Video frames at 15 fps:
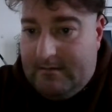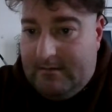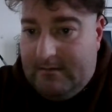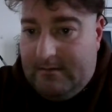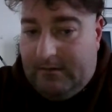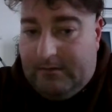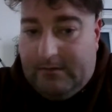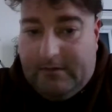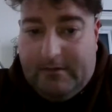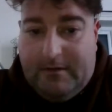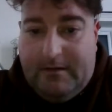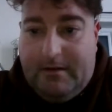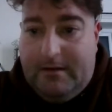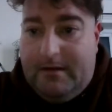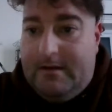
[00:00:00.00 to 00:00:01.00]
Because I've got
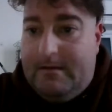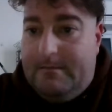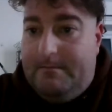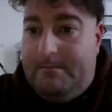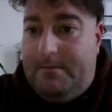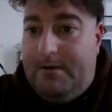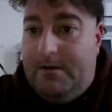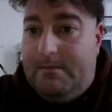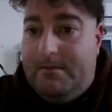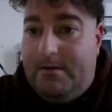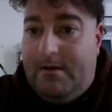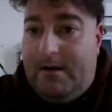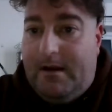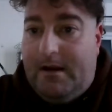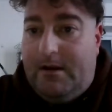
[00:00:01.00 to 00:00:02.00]
to be up
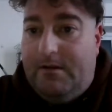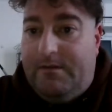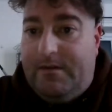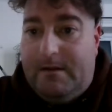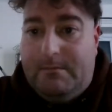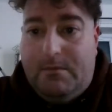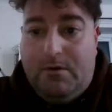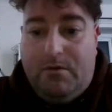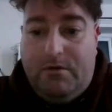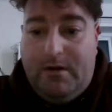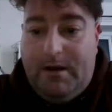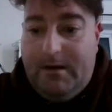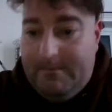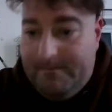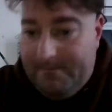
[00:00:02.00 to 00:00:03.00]
early enough in the
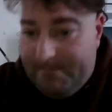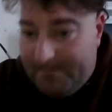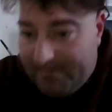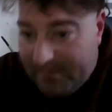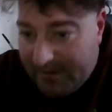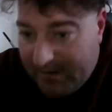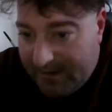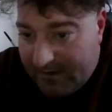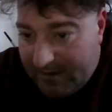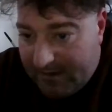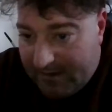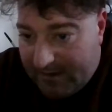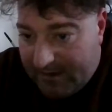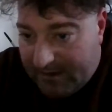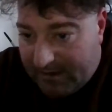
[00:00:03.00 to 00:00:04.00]
morning.
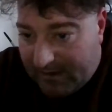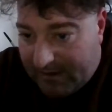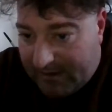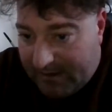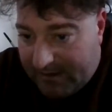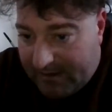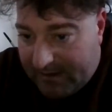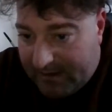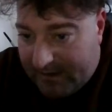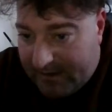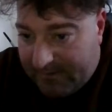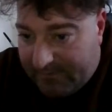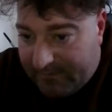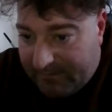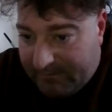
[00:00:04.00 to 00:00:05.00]

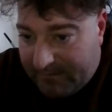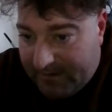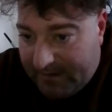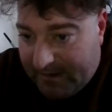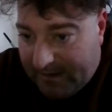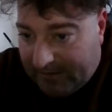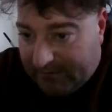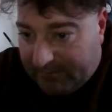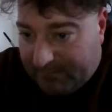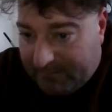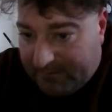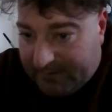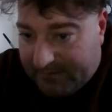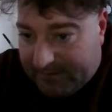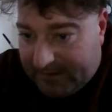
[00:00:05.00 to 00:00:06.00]
For me, it's
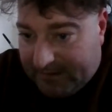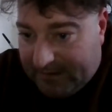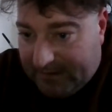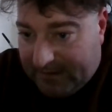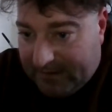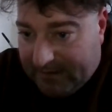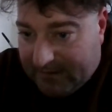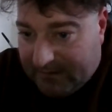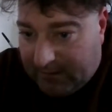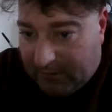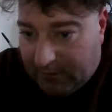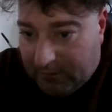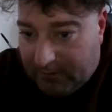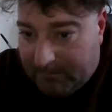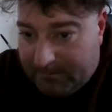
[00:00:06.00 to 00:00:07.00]
Monday
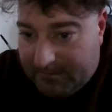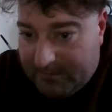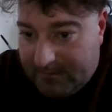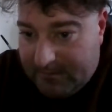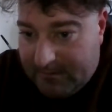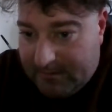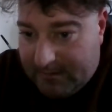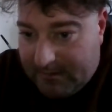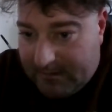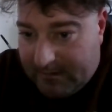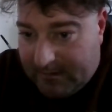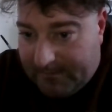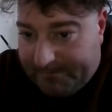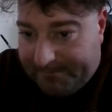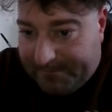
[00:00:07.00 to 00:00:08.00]
Club.
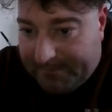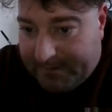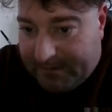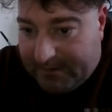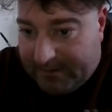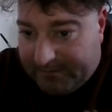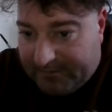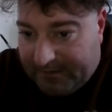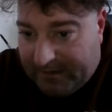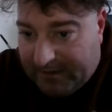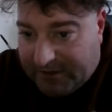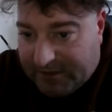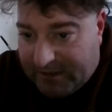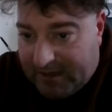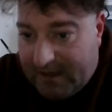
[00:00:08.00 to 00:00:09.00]
Our
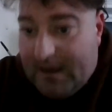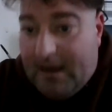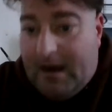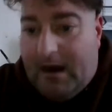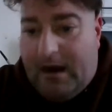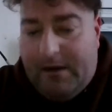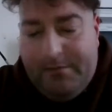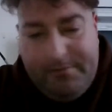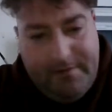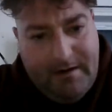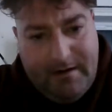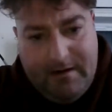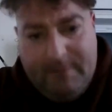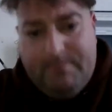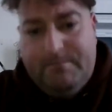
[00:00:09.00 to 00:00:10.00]
teacher. I've
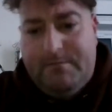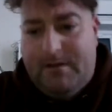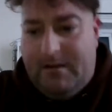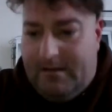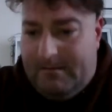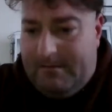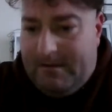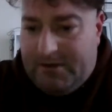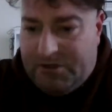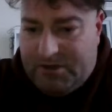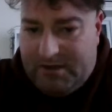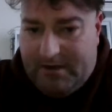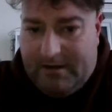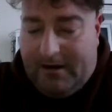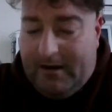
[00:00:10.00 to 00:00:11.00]
seen.
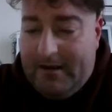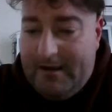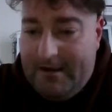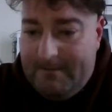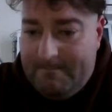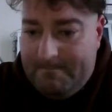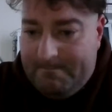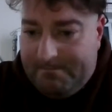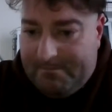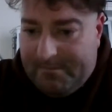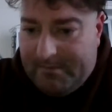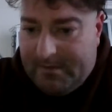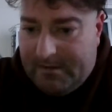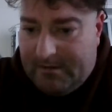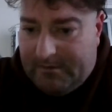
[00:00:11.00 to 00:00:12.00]
I am
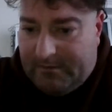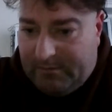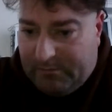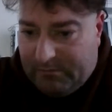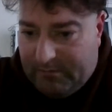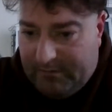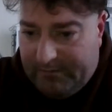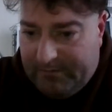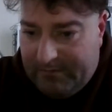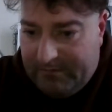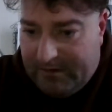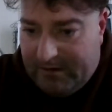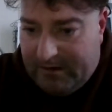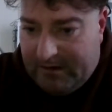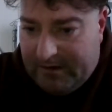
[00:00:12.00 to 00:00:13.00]
subscribed to
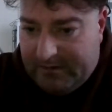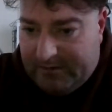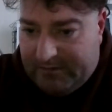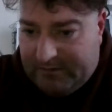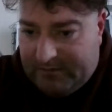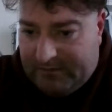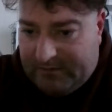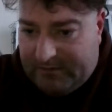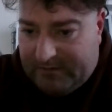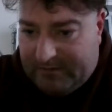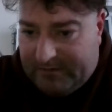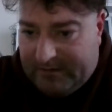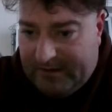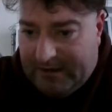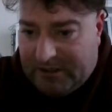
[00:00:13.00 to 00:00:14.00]
our
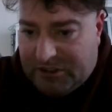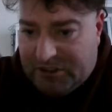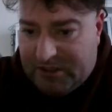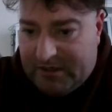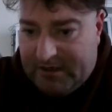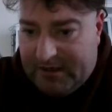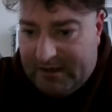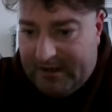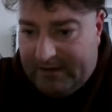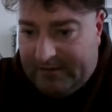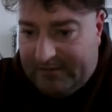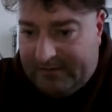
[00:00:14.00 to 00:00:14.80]
teacher.